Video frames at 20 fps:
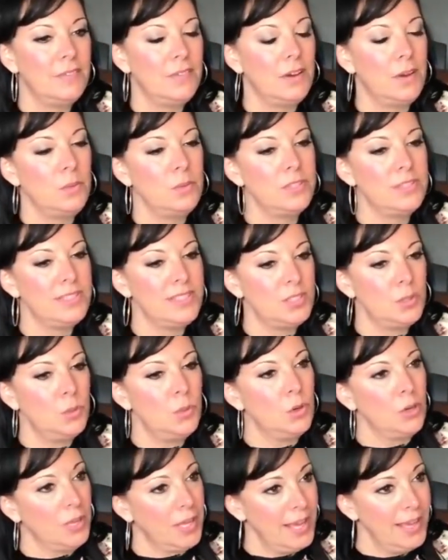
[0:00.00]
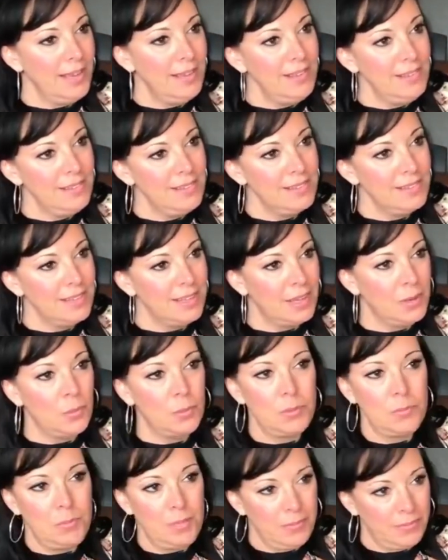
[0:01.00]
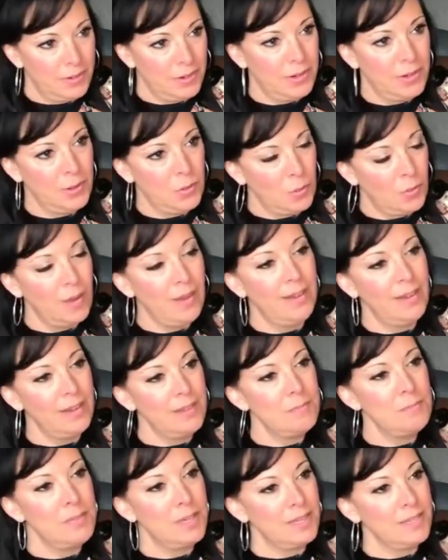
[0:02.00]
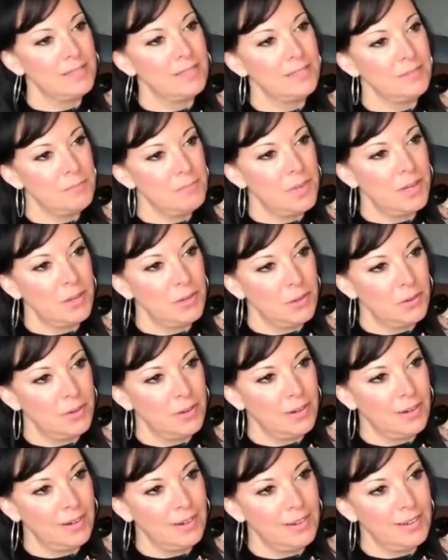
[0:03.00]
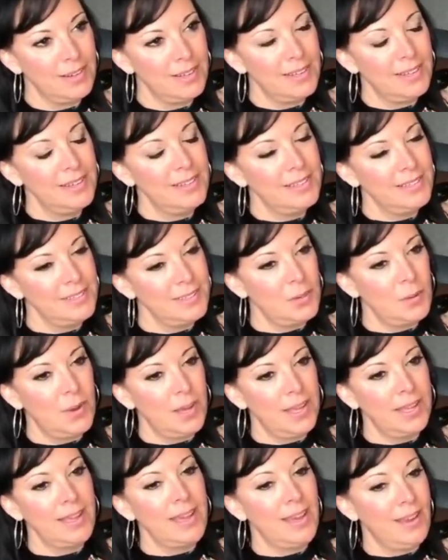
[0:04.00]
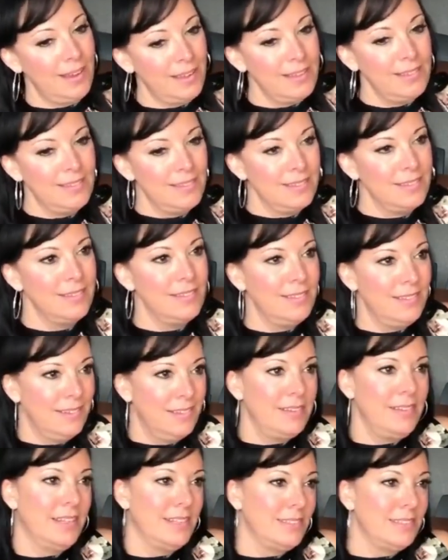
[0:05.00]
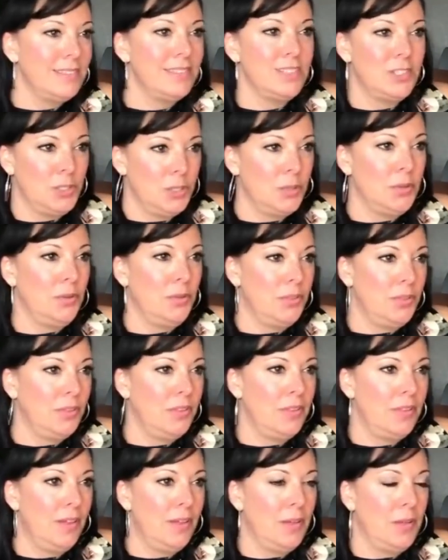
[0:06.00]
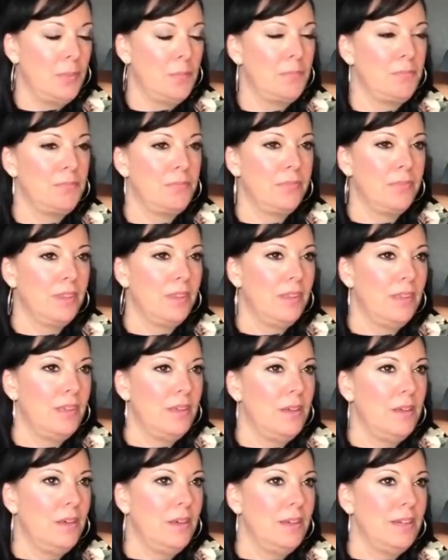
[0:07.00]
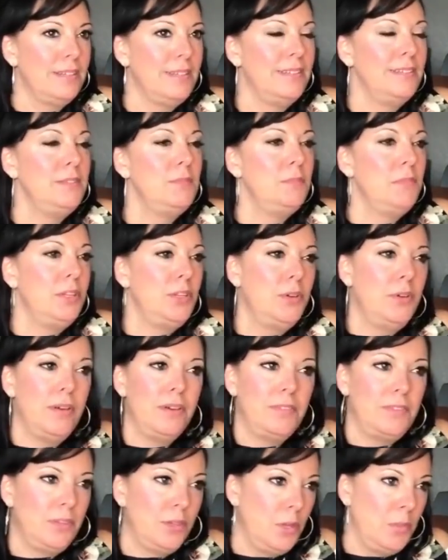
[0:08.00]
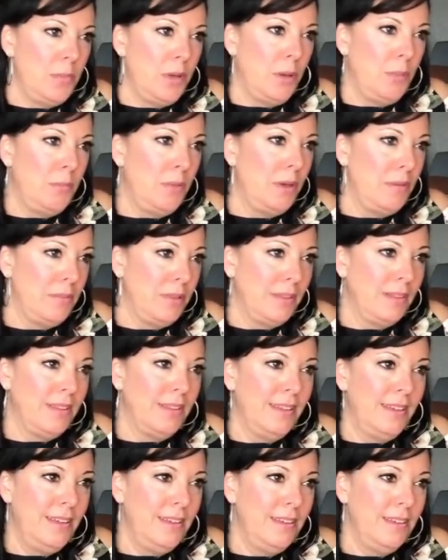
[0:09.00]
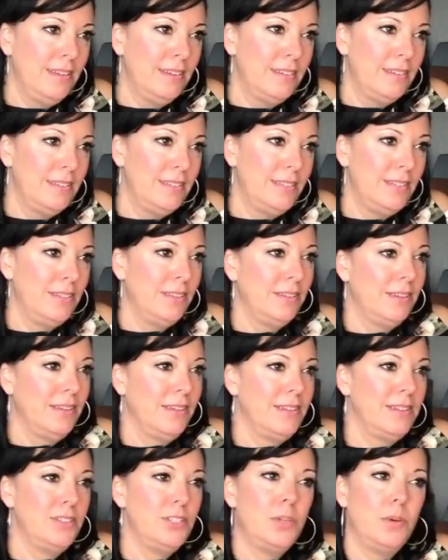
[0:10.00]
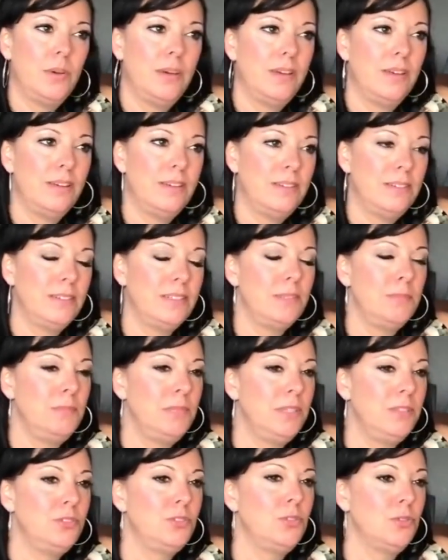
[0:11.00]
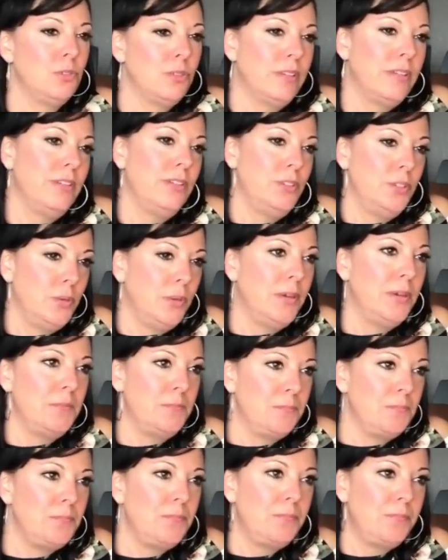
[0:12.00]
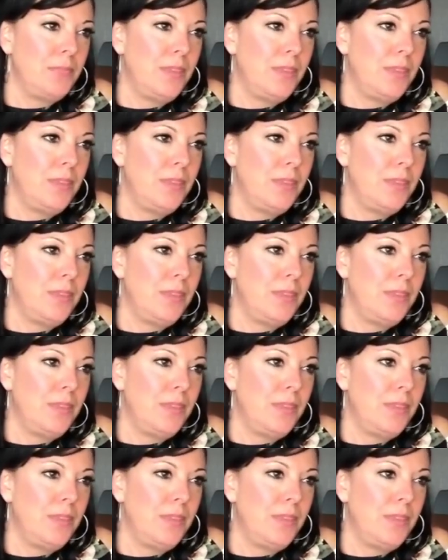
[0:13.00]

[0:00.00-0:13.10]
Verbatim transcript: if I was still working, I would be very quiet because of my career. So I get it, and that's the truth. Um, it doesn't mean you have to come out publicly to look into it. It just means you look into it